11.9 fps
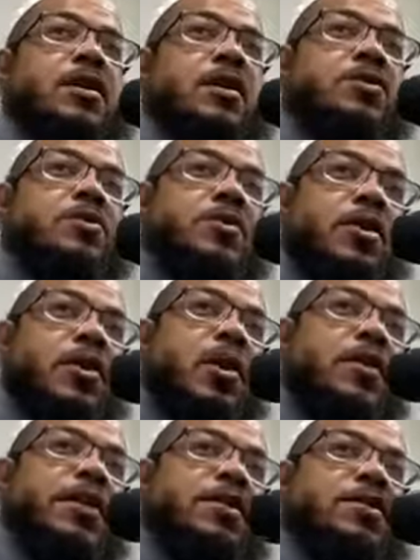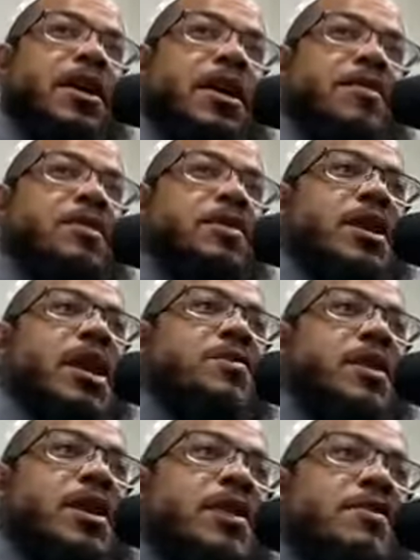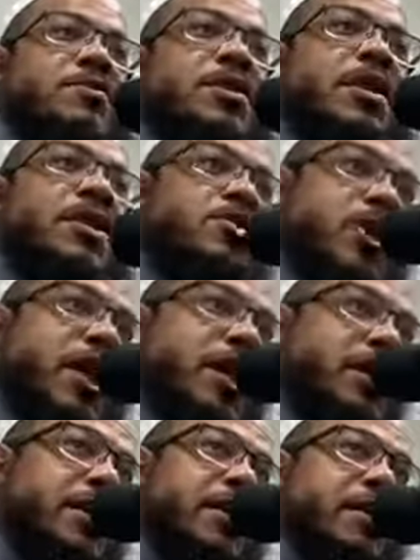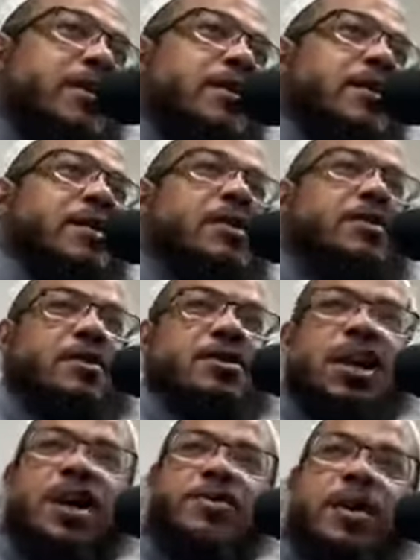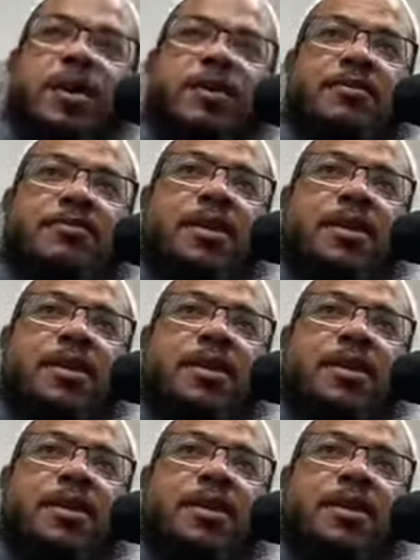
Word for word: And so they call that time the time of Jahiliyyah, the time of